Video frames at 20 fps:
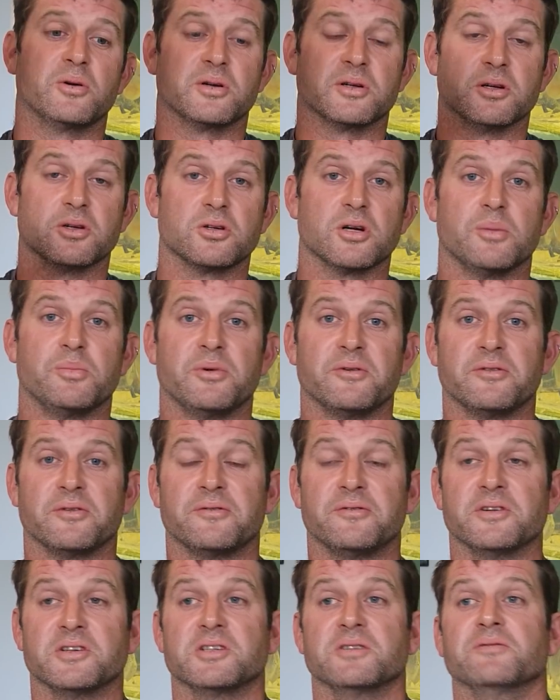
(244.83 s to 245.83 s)
and a dropper for
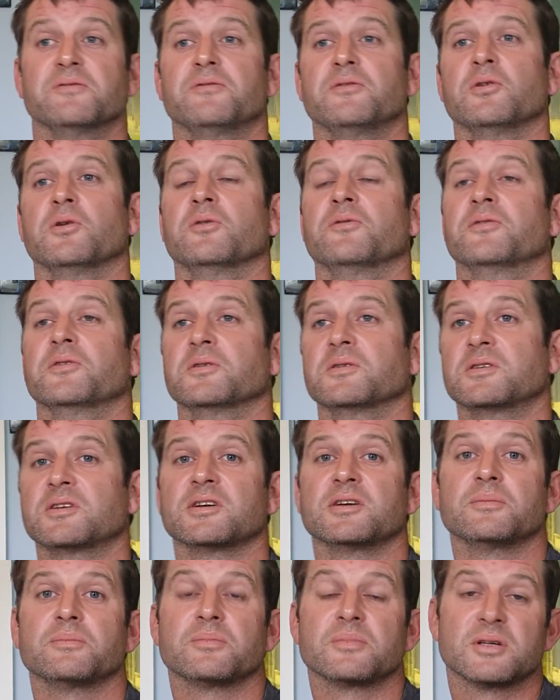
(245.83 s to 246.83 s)
fishing 4 foot
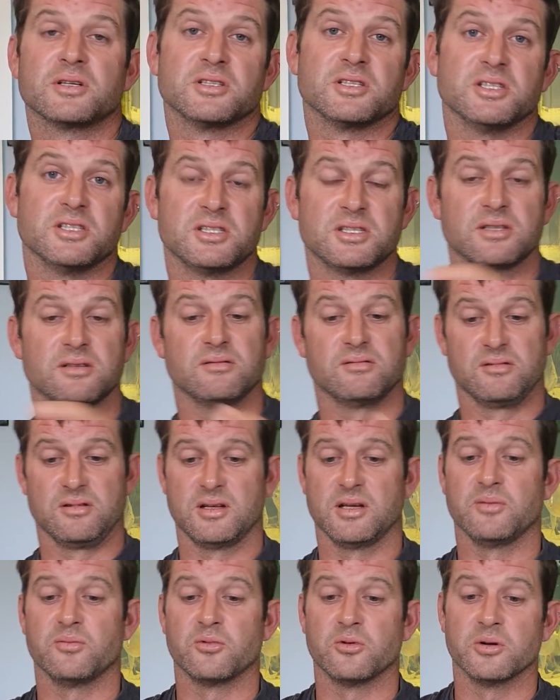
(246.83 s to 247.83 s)
deep, because it's
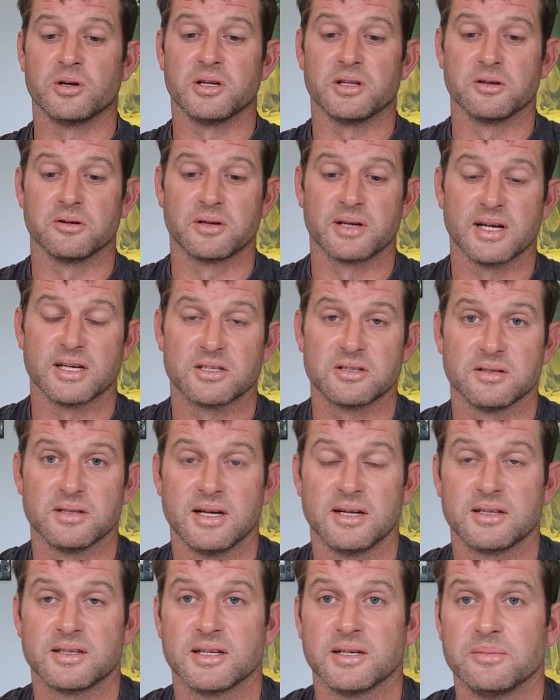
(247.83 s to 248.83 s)
deep water, you do catch on
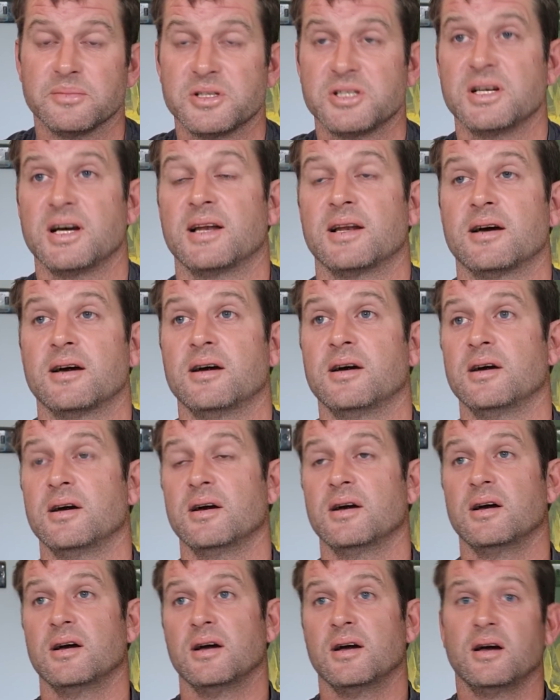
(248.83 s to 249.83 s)
that deep shallow.
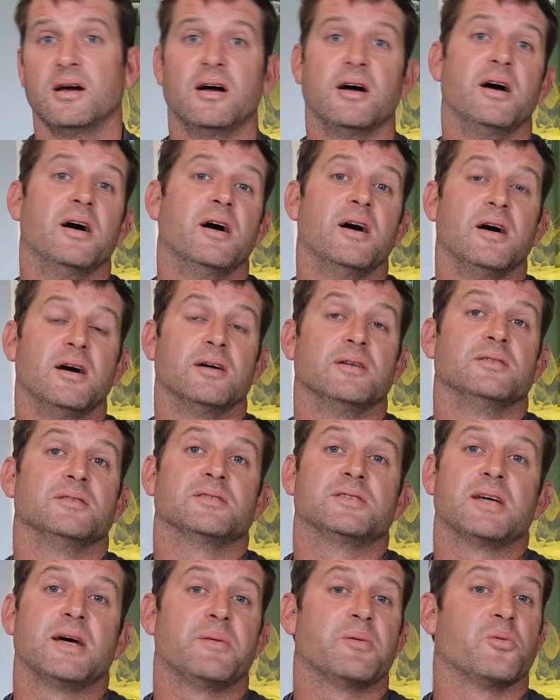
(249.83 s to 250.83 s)

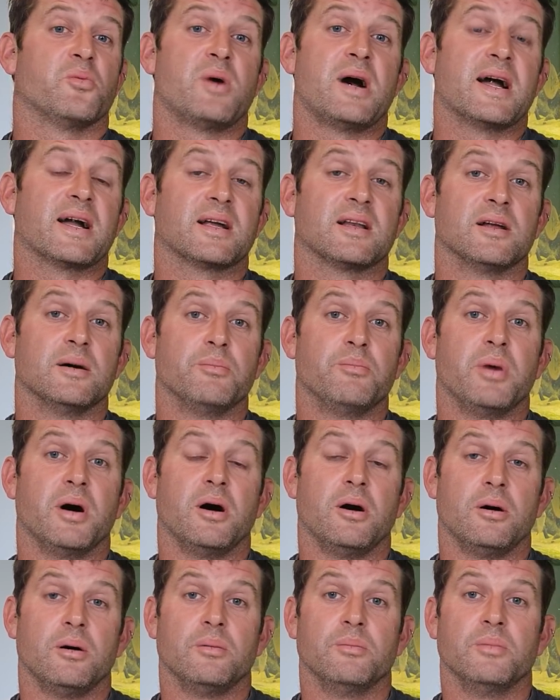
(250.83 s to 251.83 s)
Set the waggler,
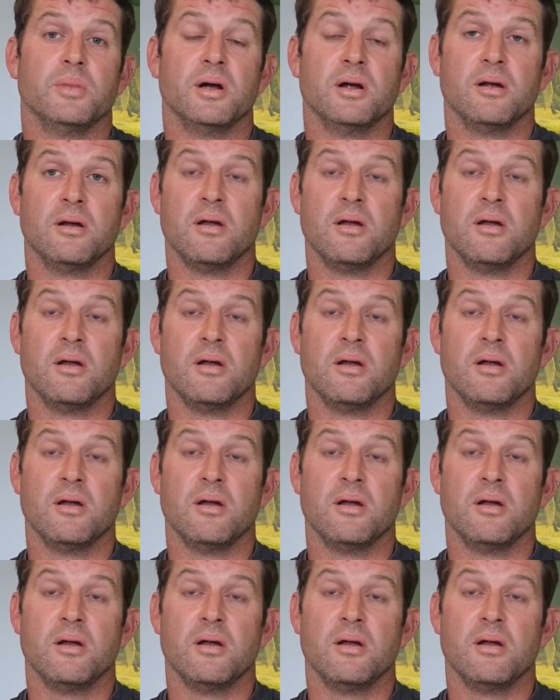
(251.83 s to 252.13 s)
bomb,